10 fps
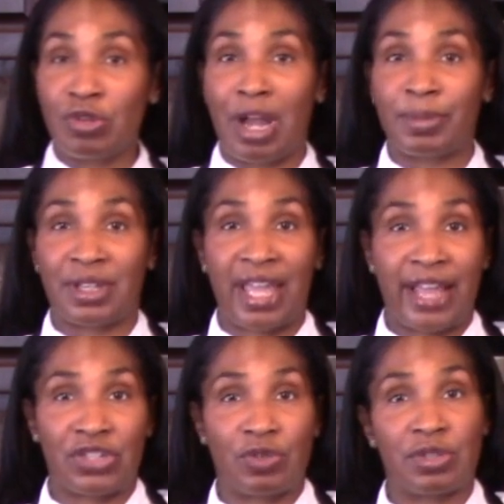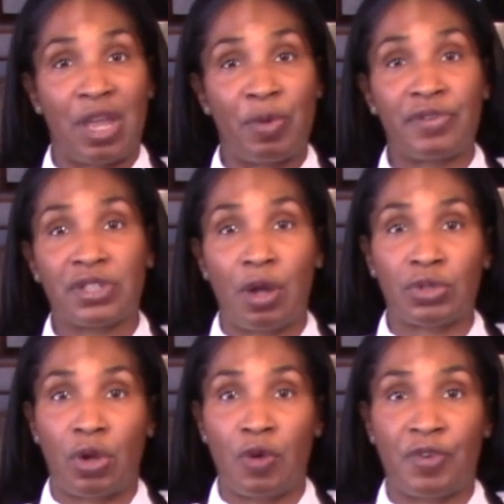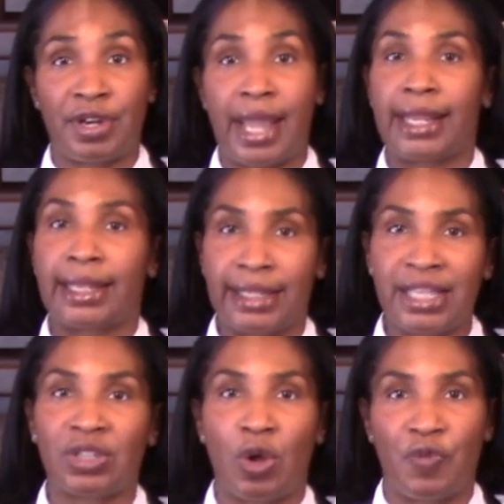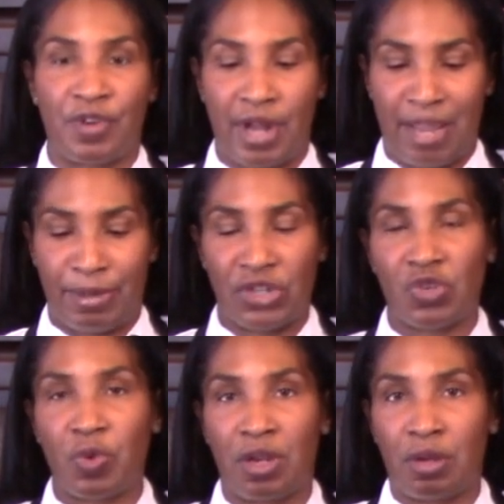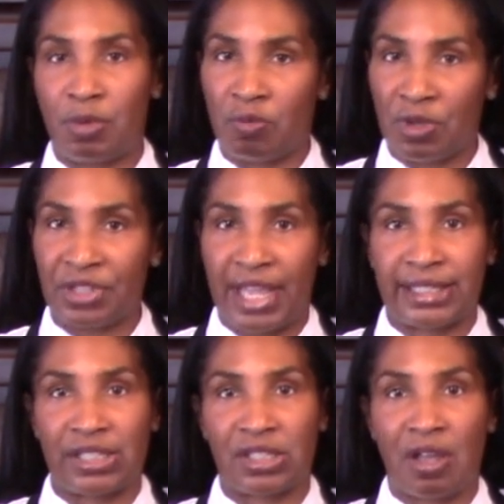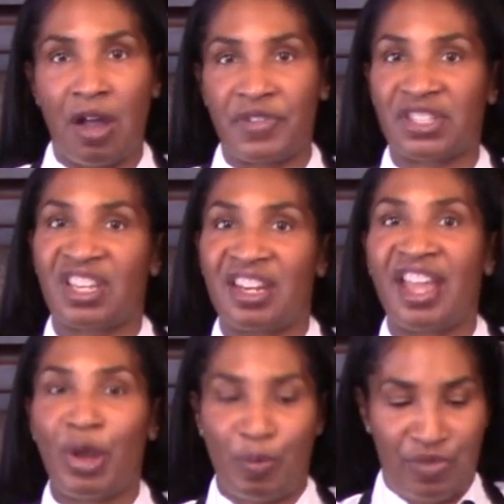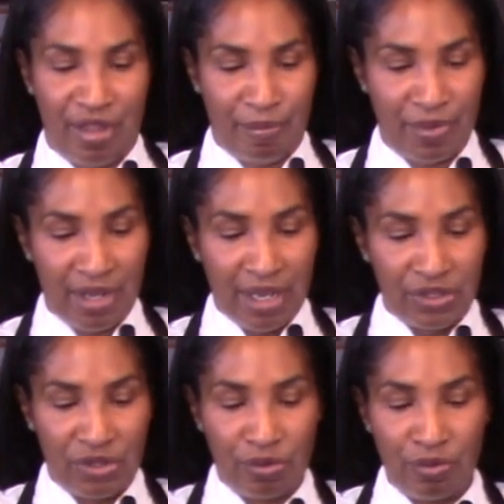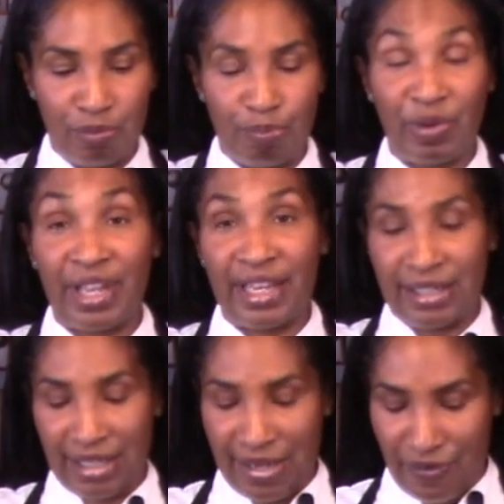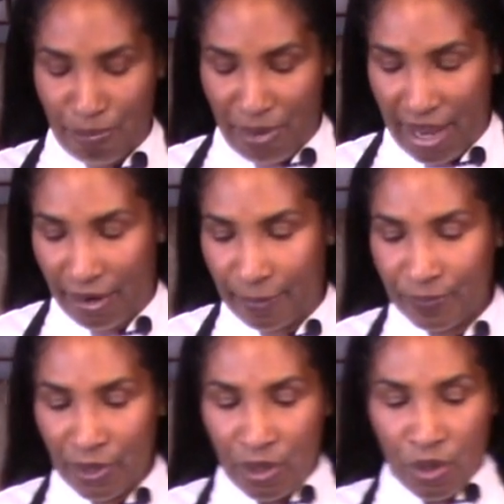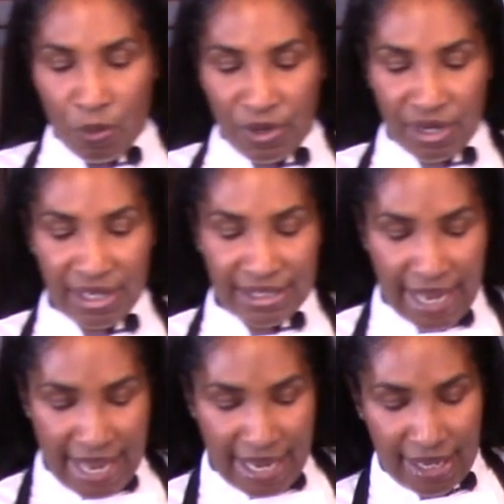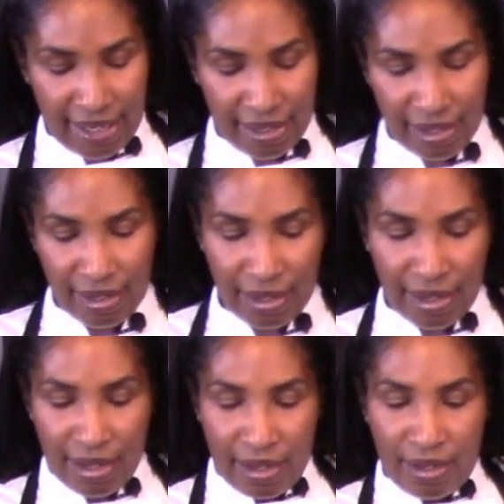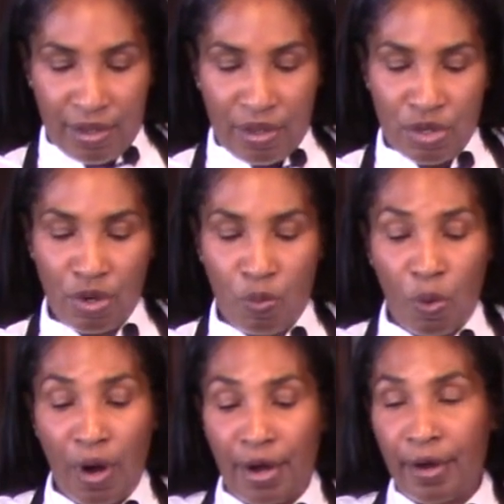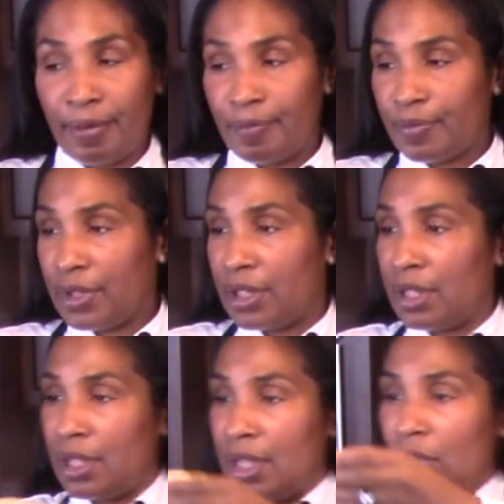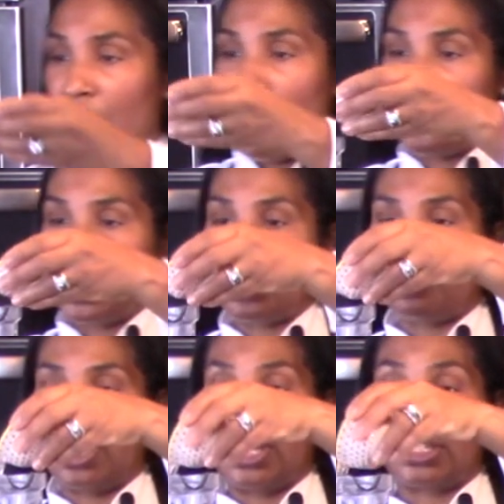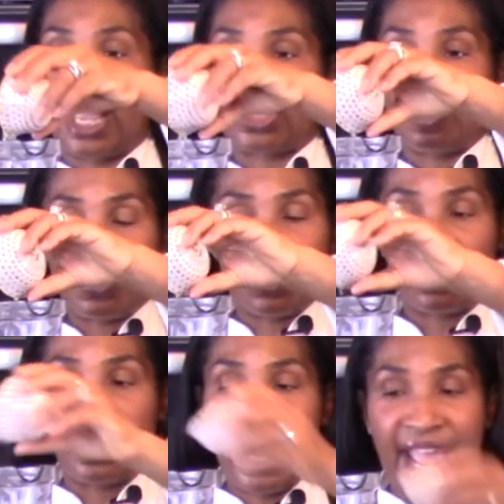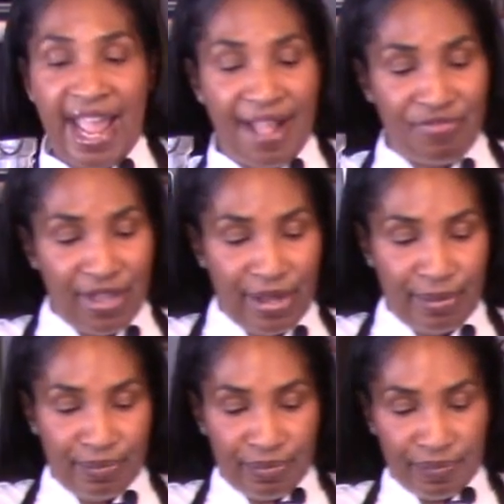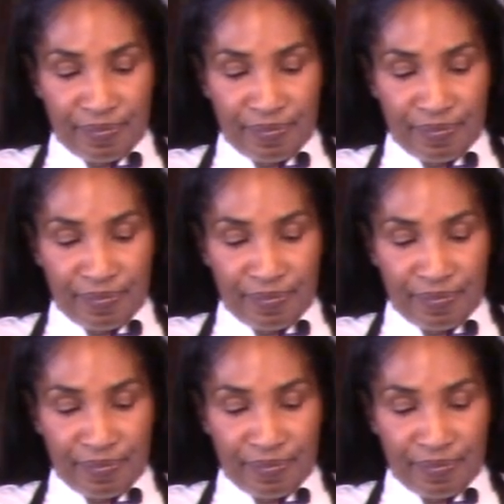2 cups of cashews that we've soaked overnight, at least overnight, because you want them to be real nice and soft. It's going to help them to blend even better. We're going to take your water, all the ingredients actually, we're just going to add them